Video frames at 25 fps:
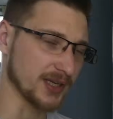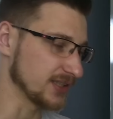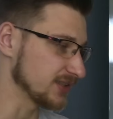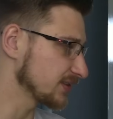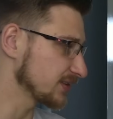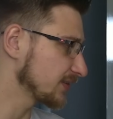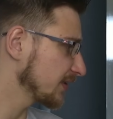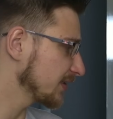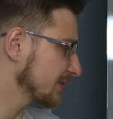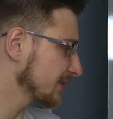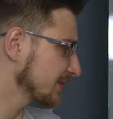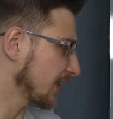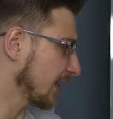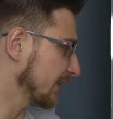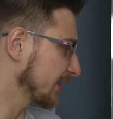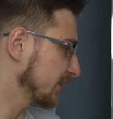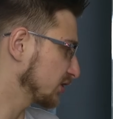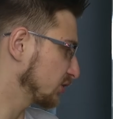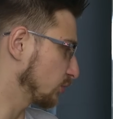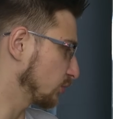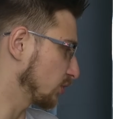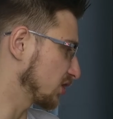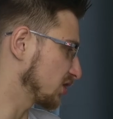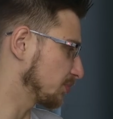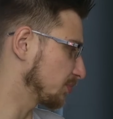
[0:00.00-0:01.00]
is this light
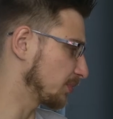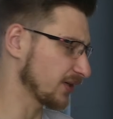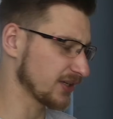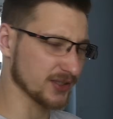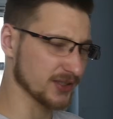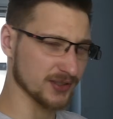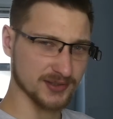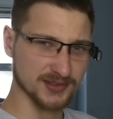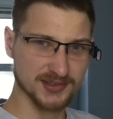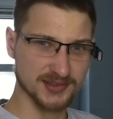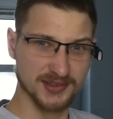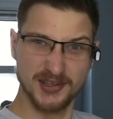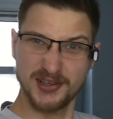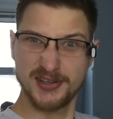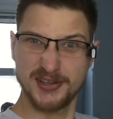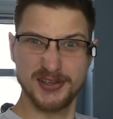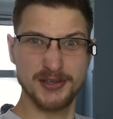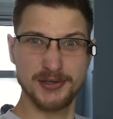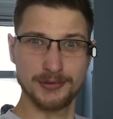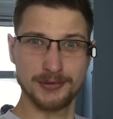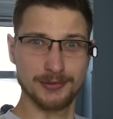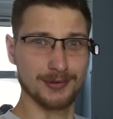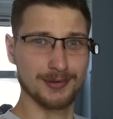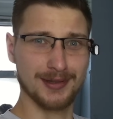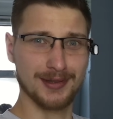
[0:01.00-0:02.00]
switch because,
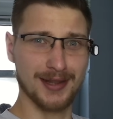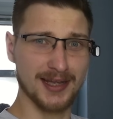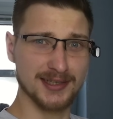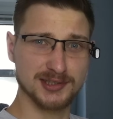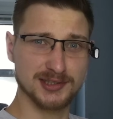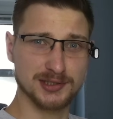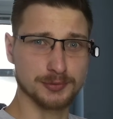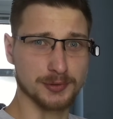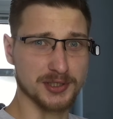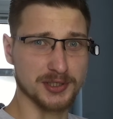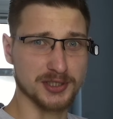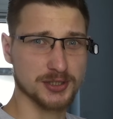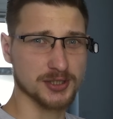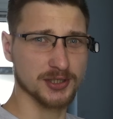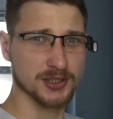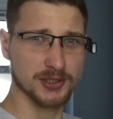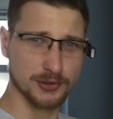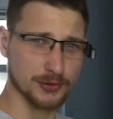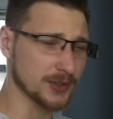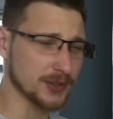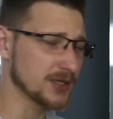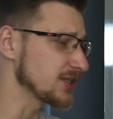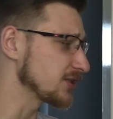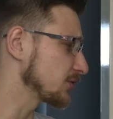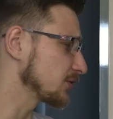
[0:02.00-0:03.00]
ew, light switch,
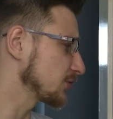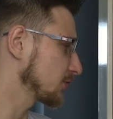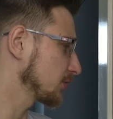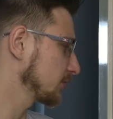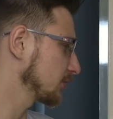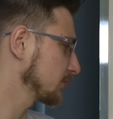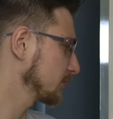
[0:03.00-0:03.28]
cringe.